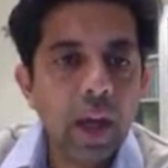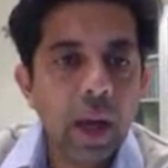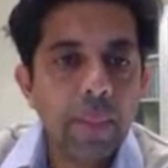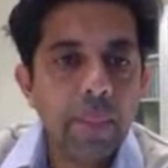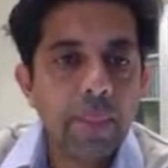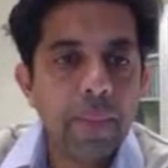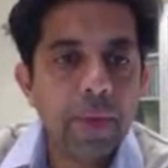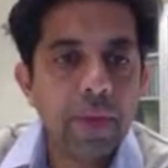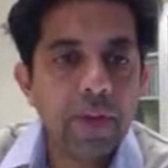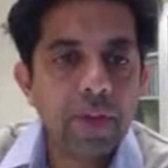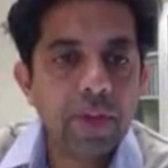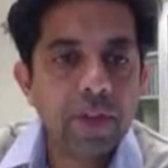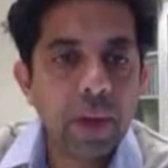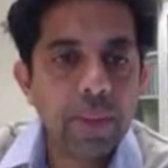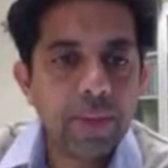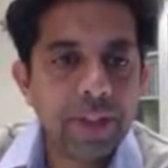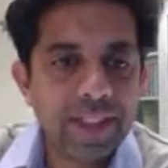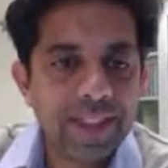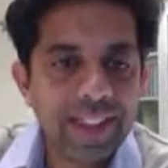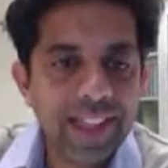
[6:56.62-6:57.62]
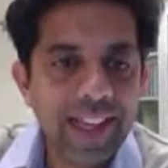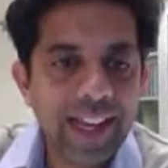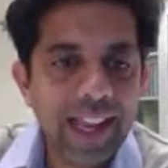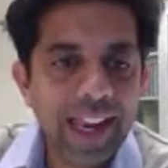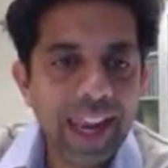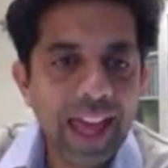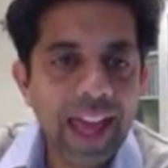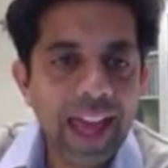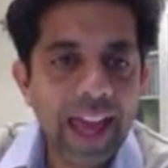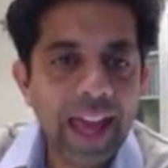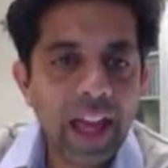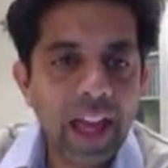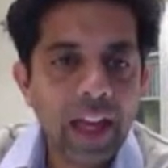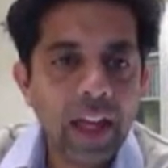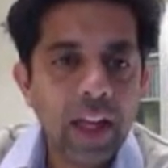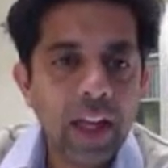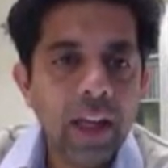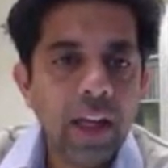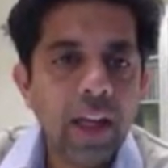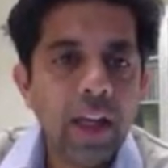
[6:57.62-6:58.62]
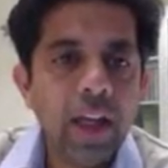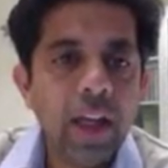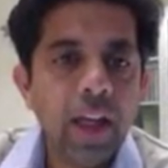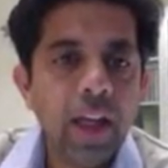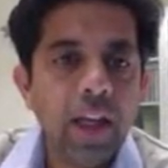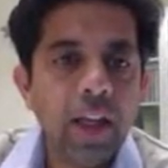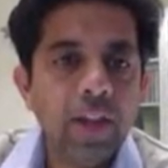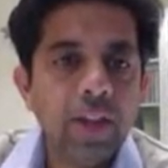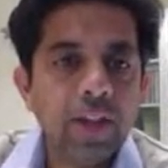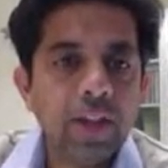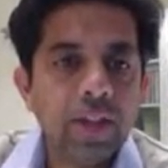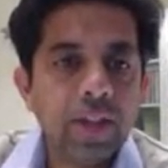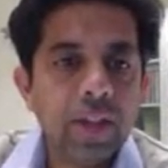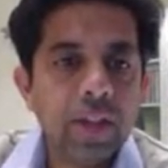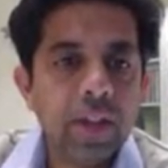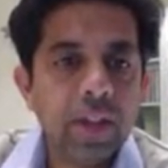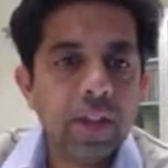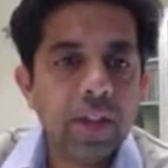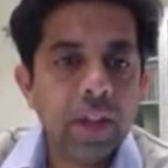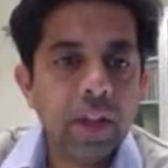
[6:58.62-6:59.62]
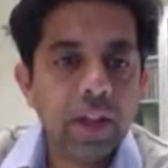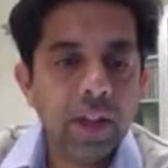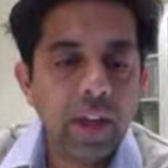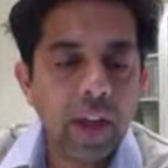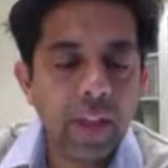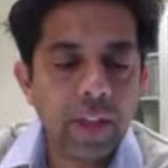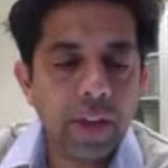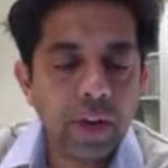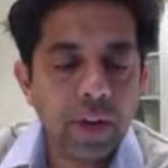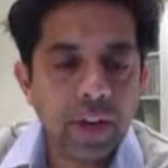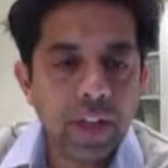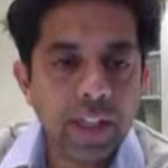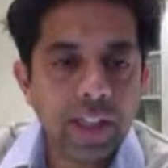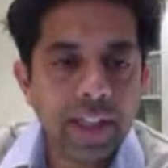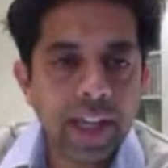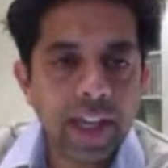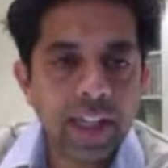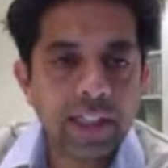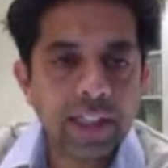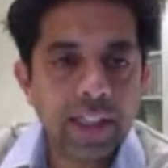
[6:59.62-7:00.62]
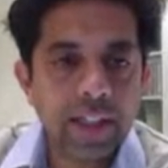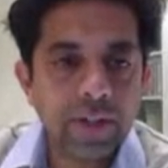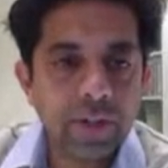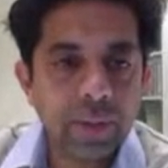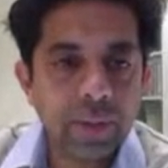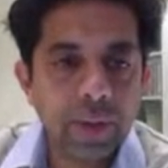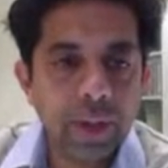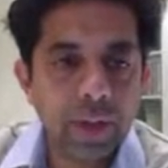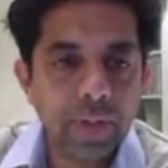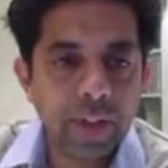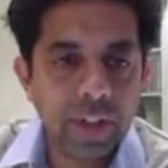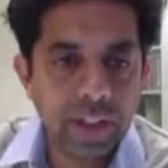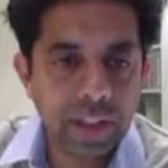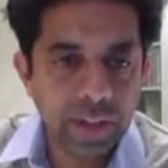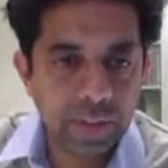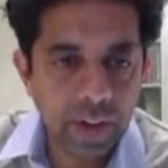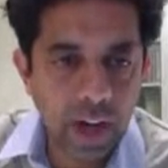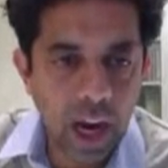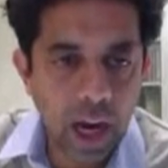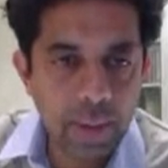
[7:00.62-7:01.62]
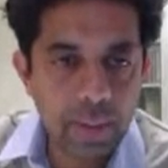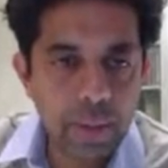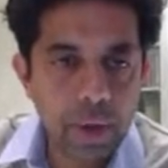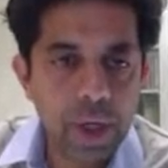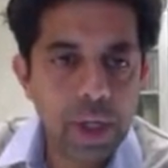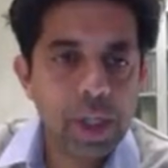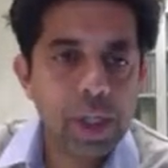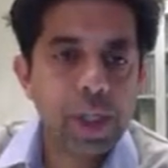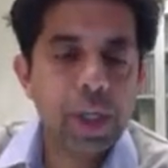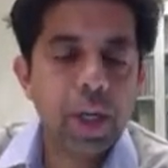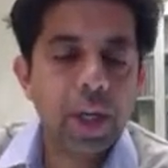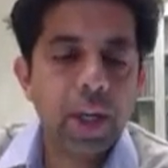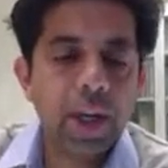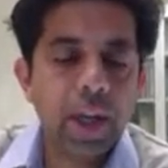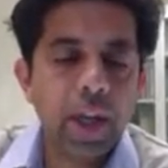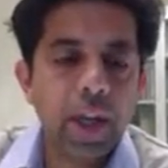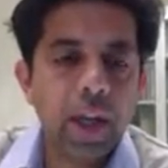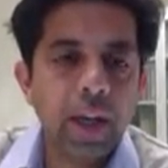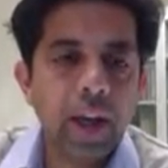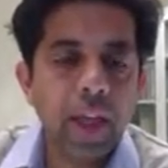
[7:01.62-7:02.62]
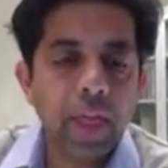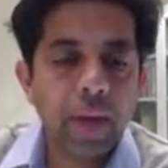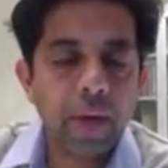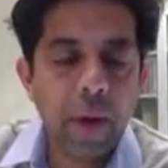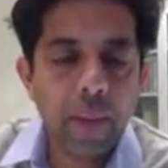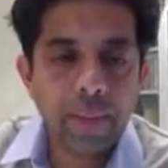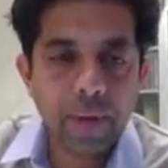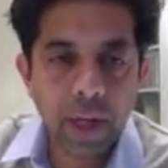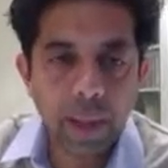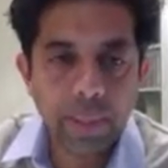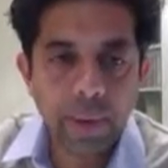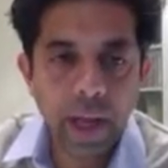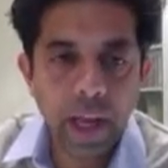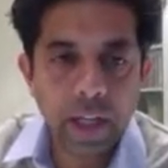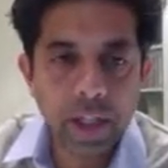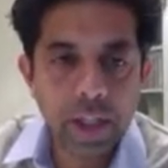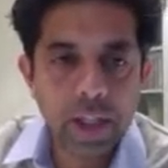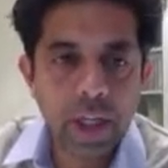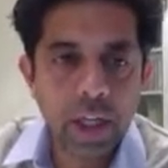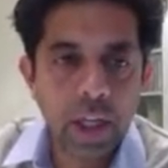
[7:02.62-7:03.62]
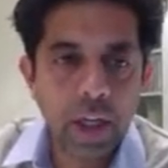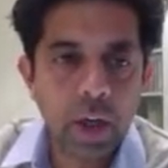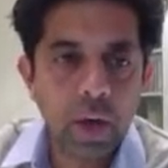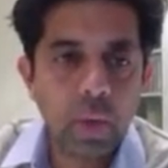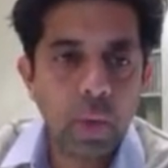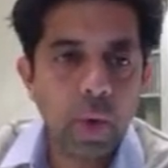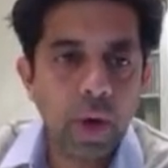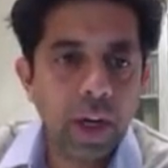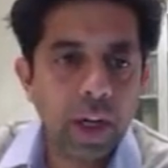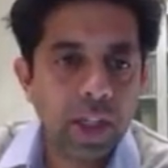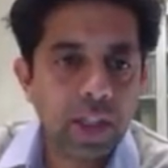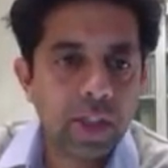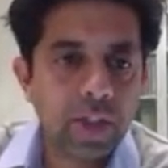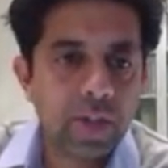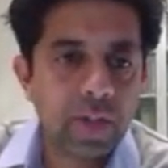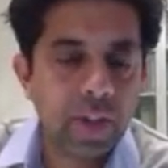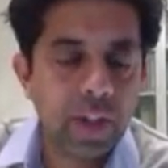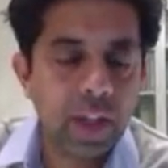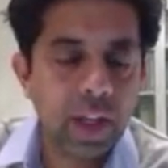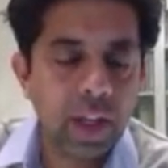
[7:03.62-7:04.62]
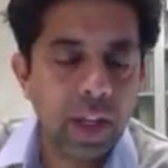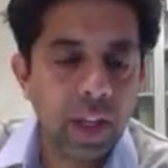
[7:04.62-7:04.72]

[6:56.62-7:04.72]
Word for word: Um, Simon Sinclair is another non executive from the University of Cambridge, uh, another MD PhD who works for